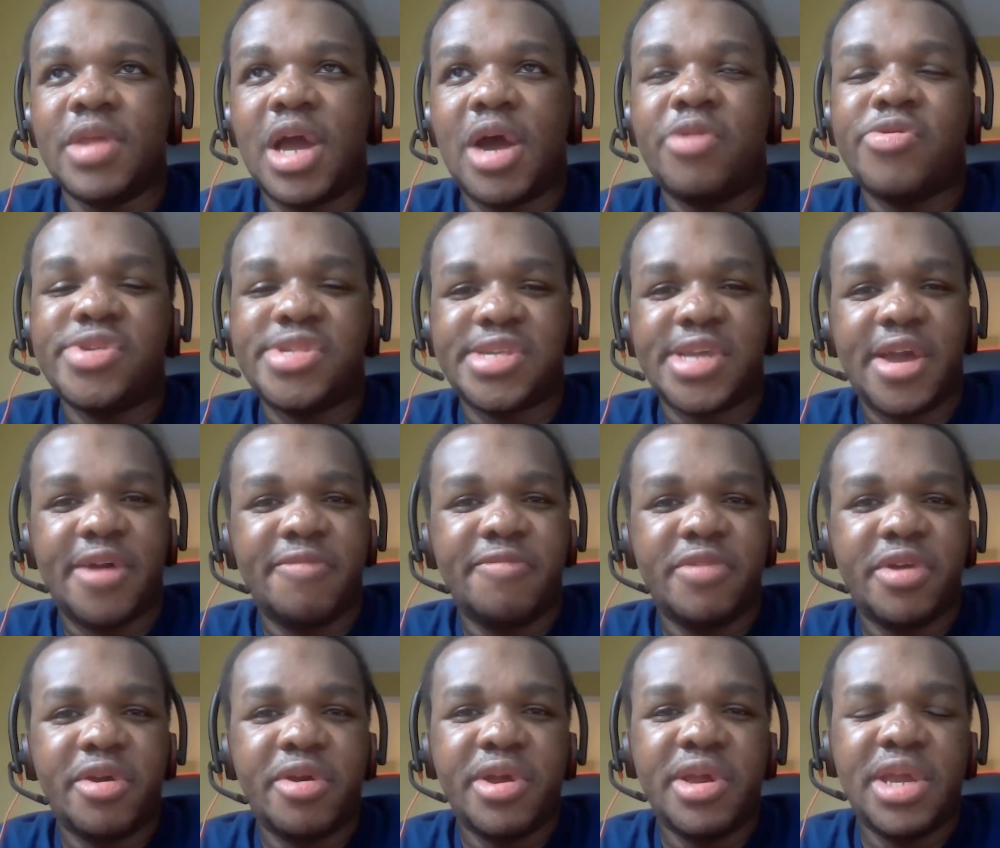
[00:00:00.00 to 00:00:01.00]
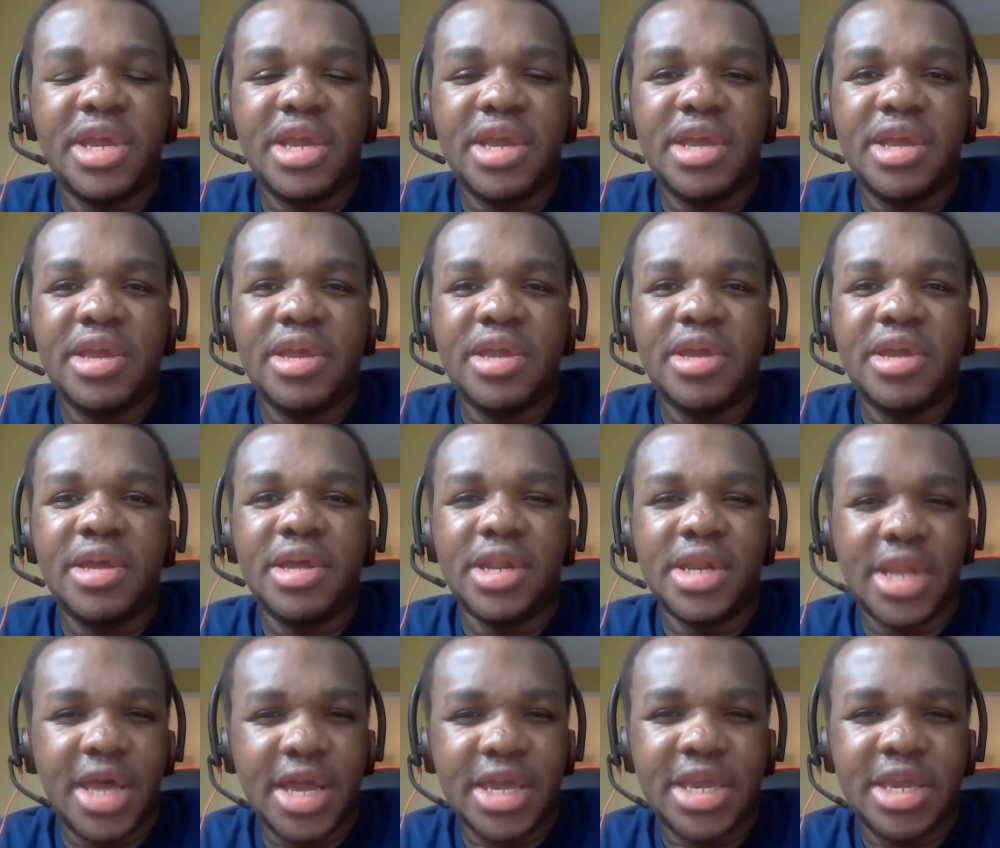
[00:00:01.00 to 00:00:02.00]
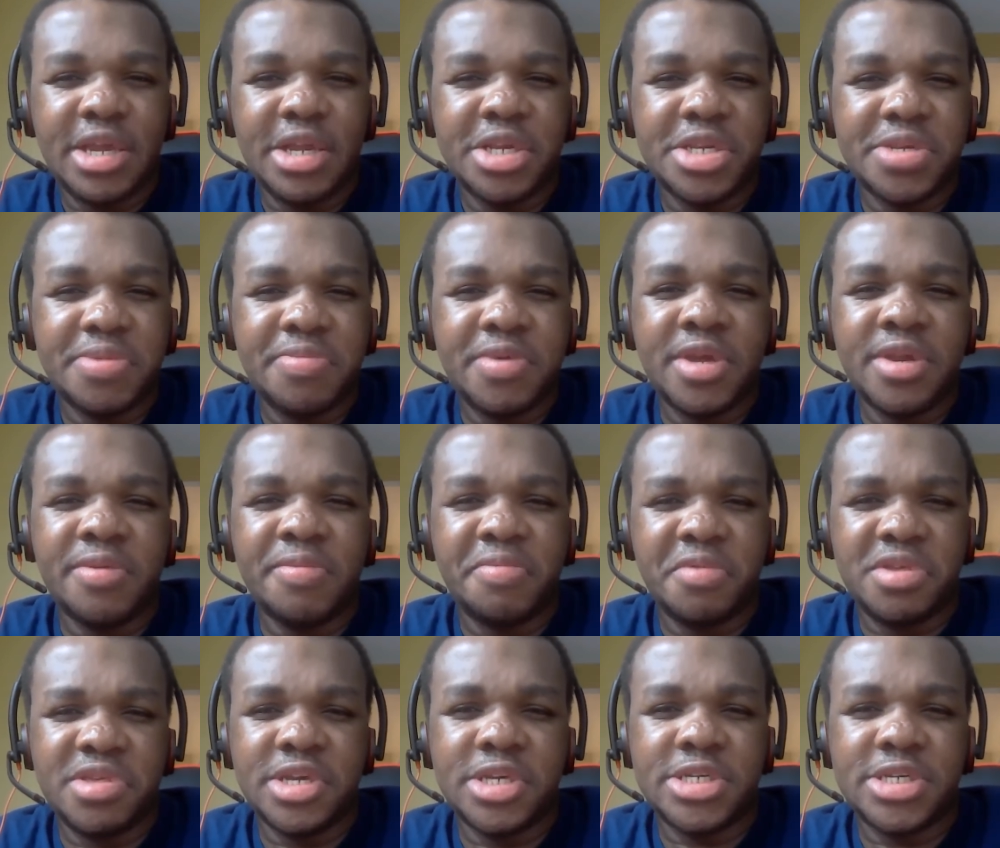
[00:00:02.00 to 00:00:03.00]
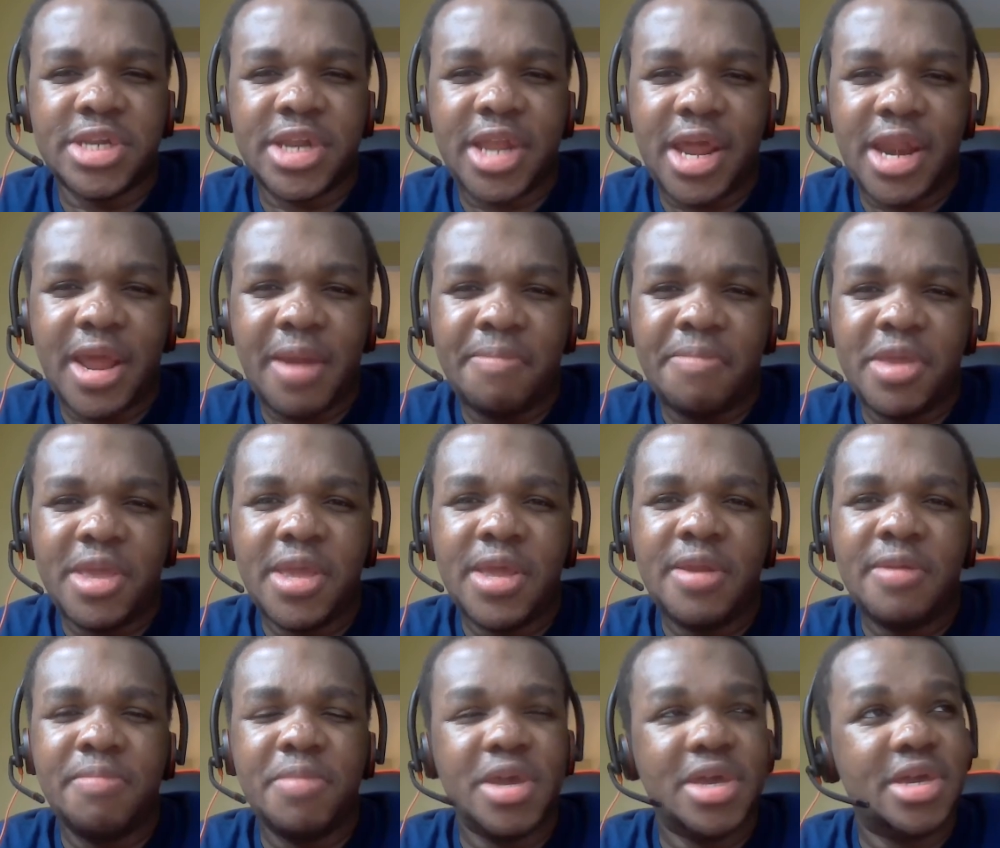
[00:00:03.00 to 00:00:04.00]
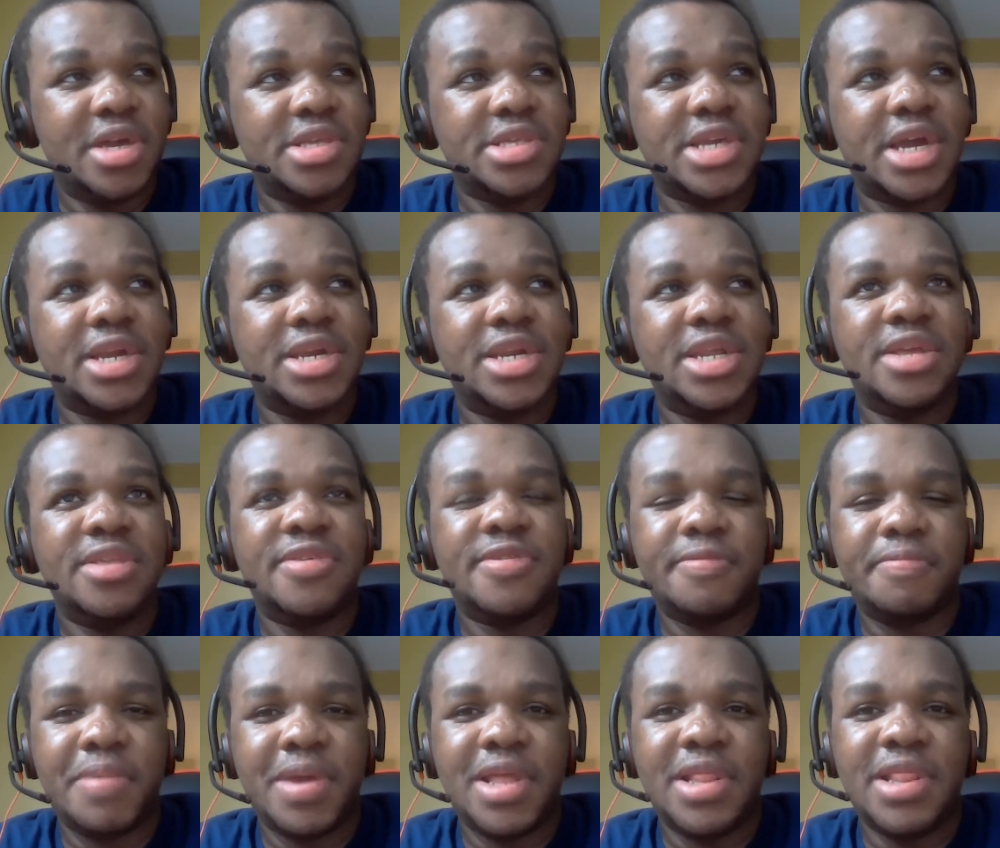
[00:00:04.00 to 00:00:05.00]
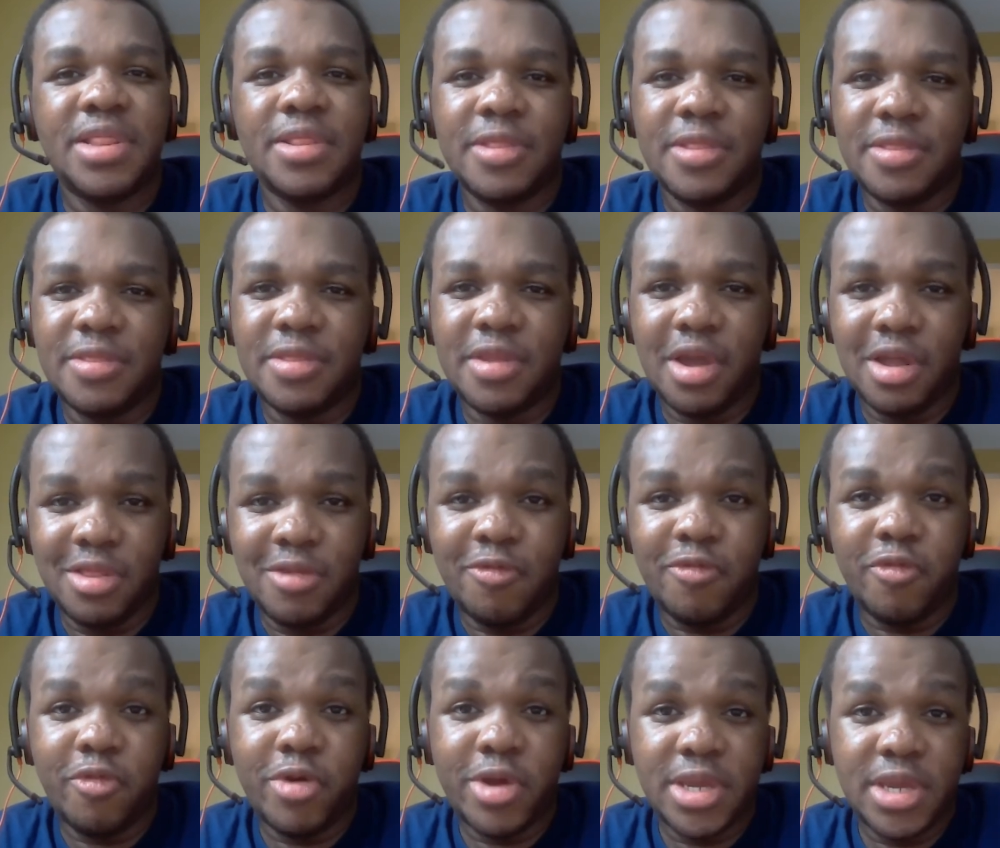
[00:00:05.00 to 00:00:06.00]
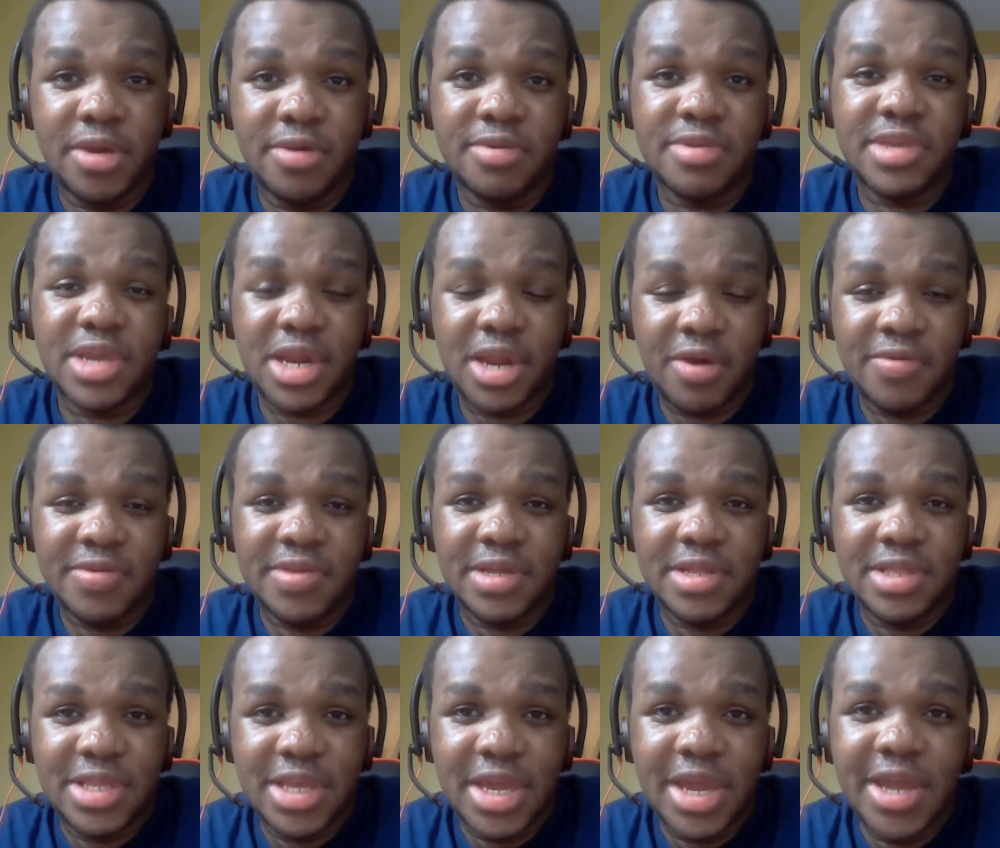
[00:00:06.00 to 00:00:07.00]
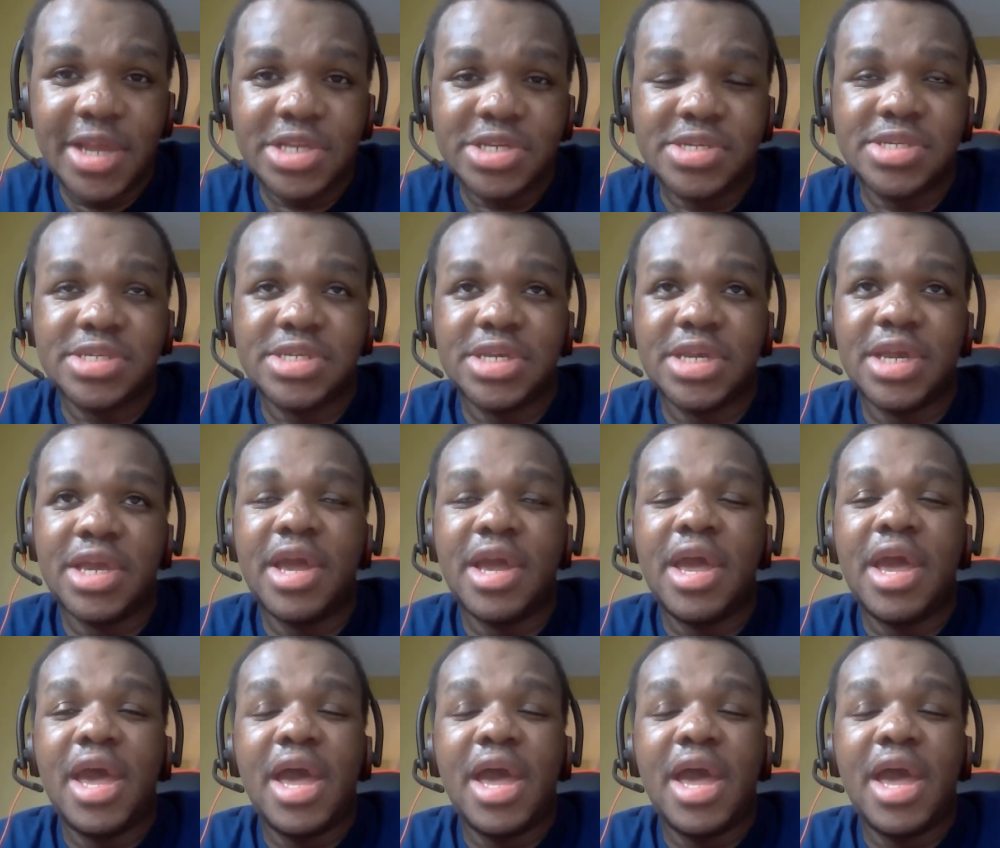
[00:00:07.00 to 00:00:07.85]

I would say I'm very lucky to be in the position that I'm in because I did spend the 4 years that I was at the agency.